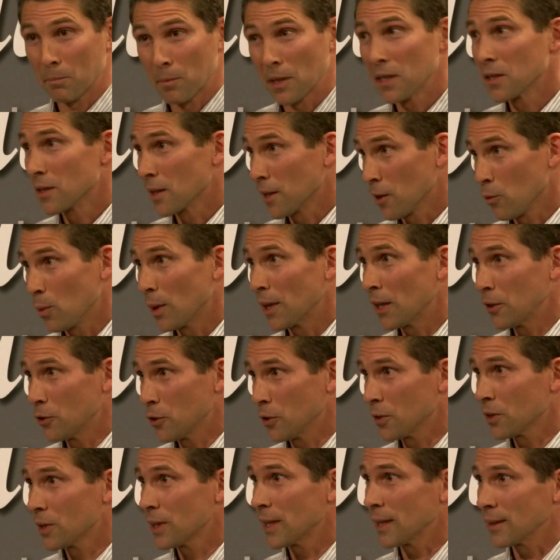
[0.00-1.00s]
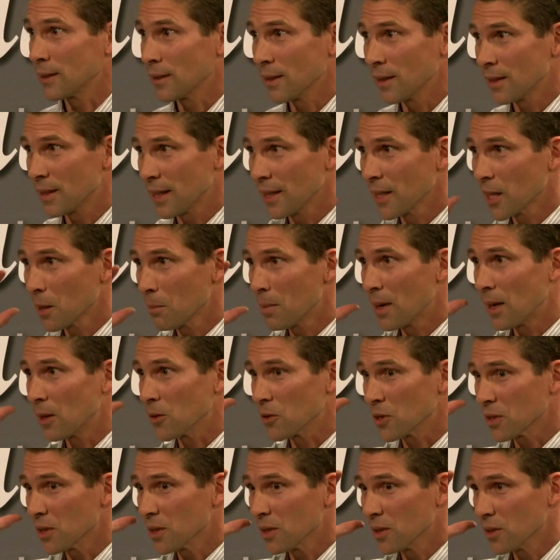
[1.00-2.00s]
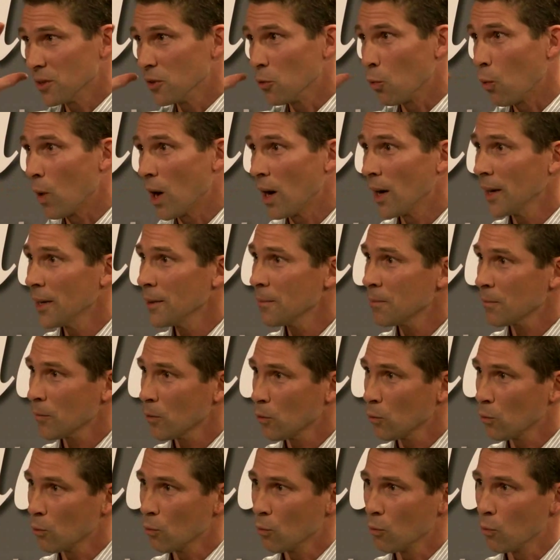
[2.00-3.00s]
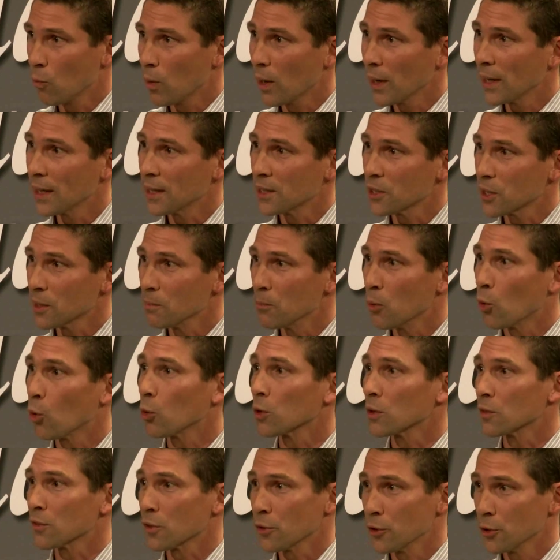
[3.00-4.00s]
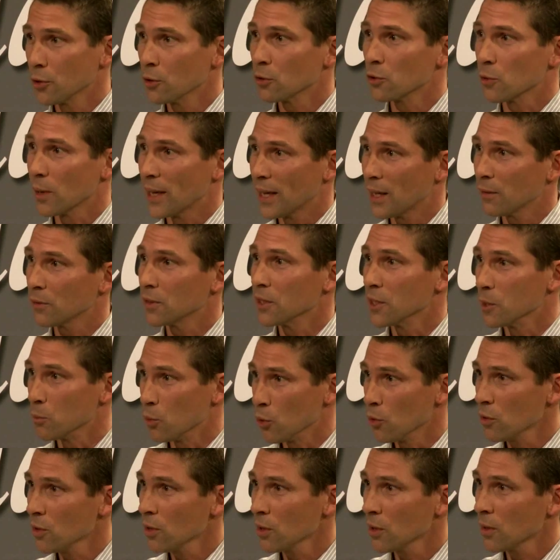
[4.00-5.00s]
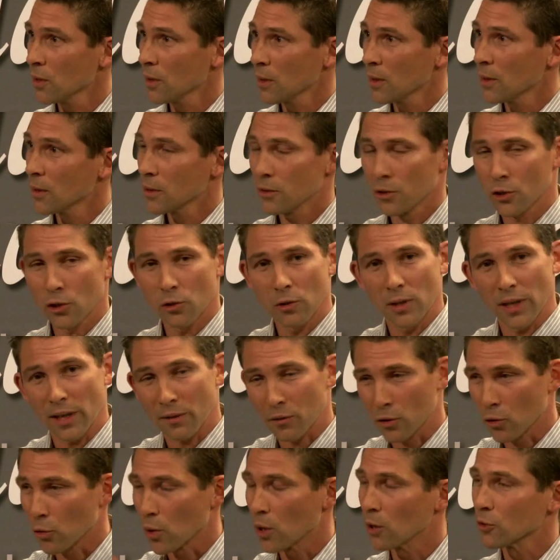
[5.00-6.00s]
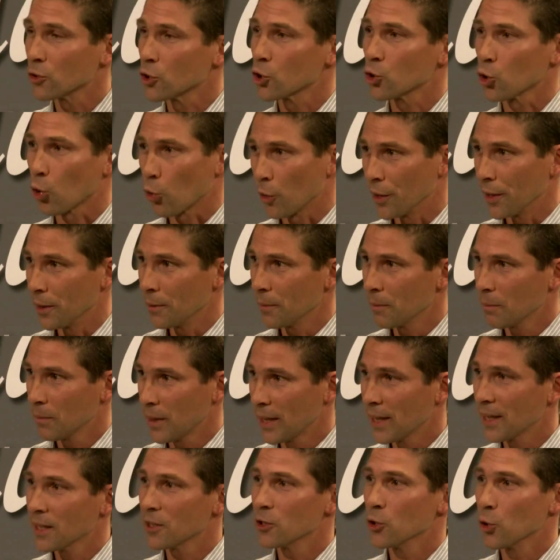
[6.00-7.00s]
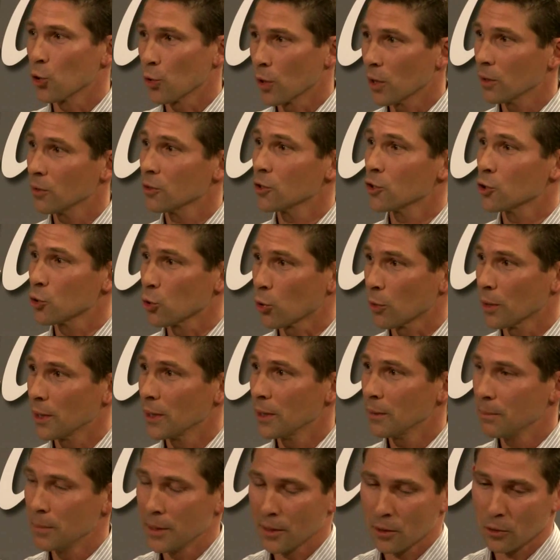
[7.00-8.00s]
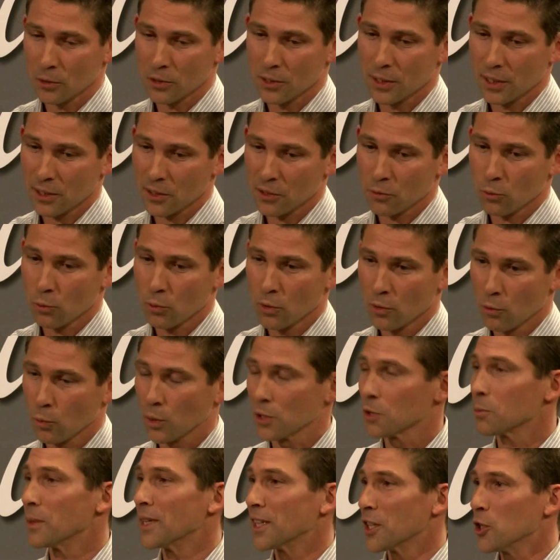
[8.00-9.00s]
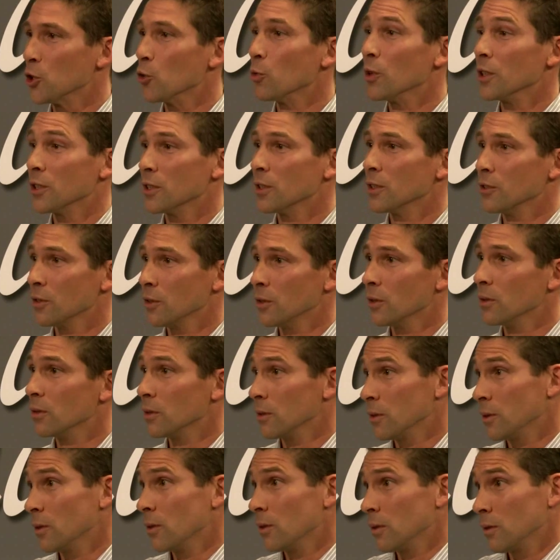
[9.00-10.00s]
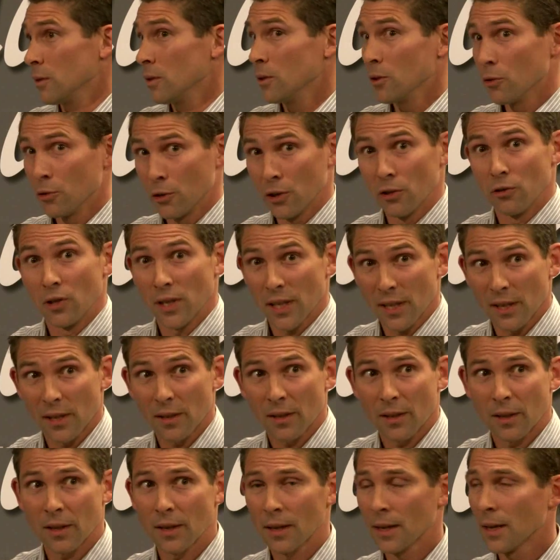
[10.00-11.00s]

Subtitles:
Basically what I just said. Think about the why it's important for you to have this book. You should have your own story. Make it your own story, because that's what makes you unique.